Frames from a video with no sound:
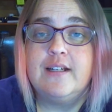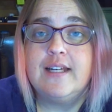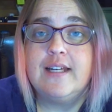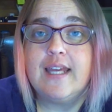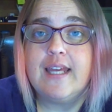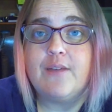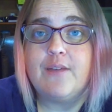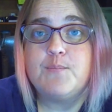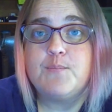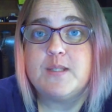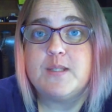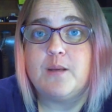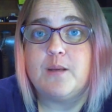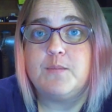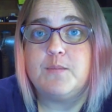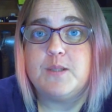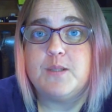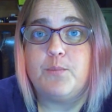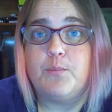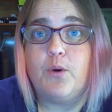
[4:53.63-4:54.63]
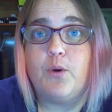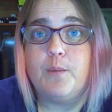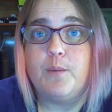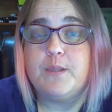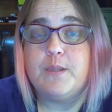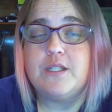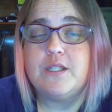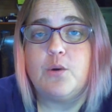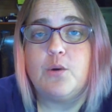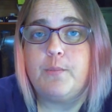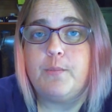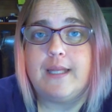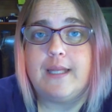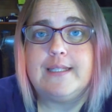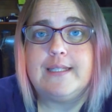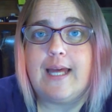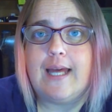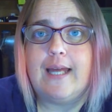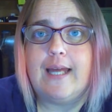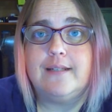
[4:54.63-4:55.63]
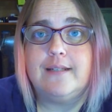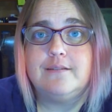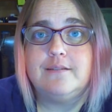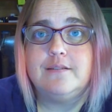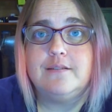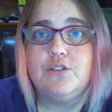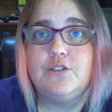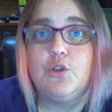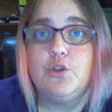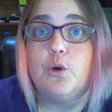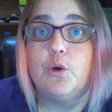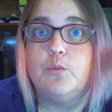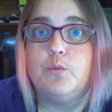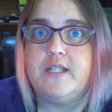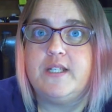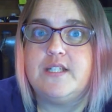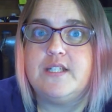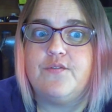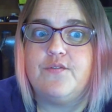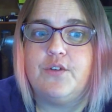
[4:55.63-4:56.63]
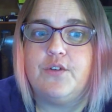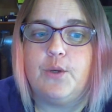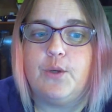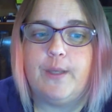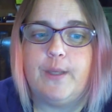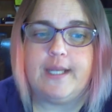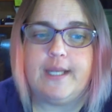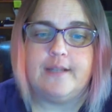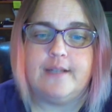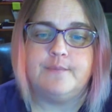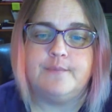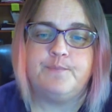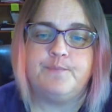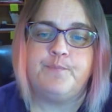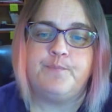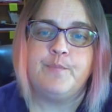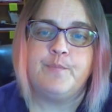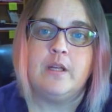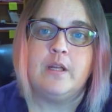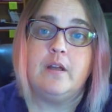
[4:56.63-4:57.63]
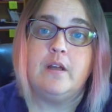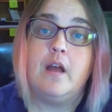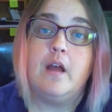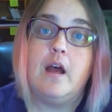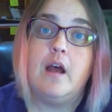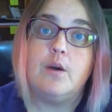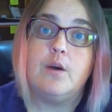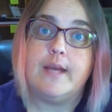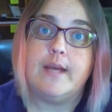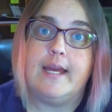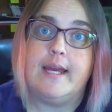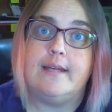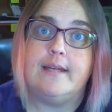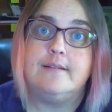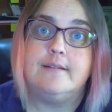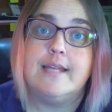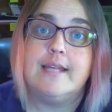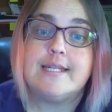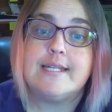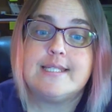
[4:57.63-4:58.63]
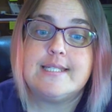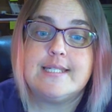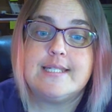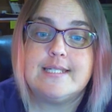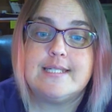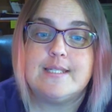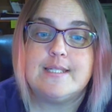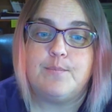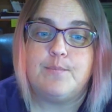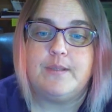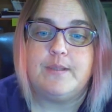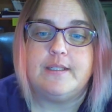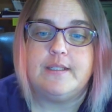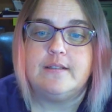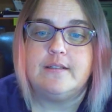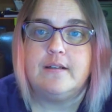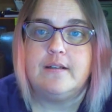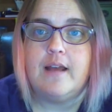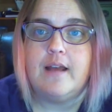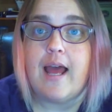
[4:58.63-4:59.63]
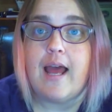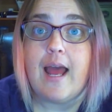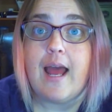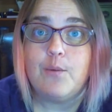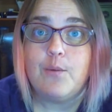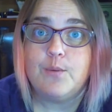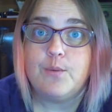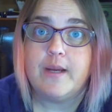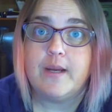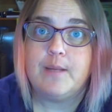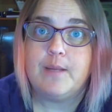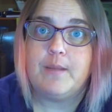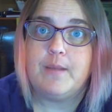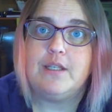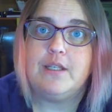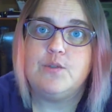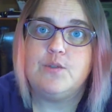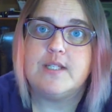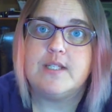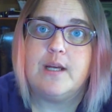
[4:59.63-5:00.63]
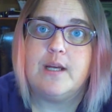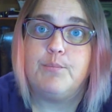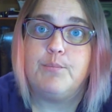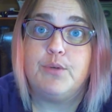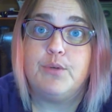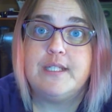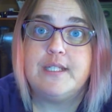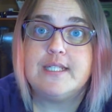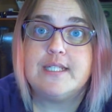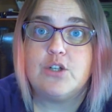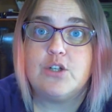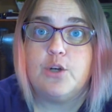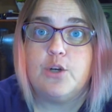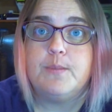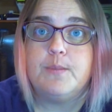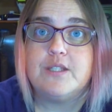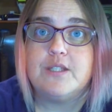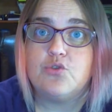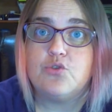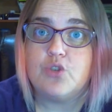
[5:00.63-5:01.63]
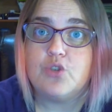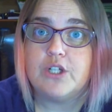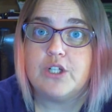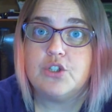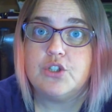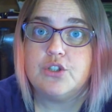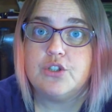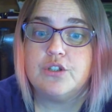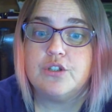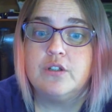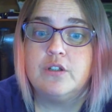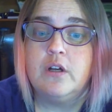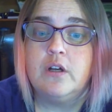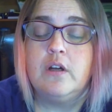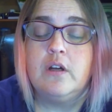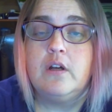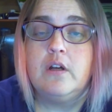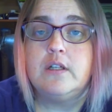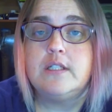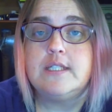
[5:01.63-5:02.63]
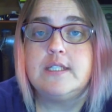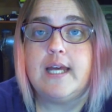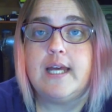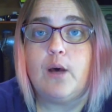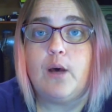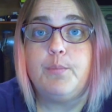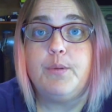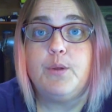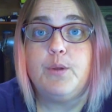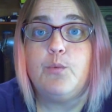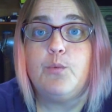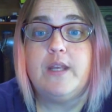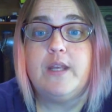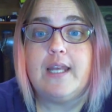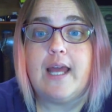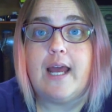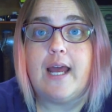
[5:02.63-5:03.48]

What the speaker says: give them some support, but don't make that your reason for quitting. Okay, next to discipline, I would recommend using a predetermined structure to help you win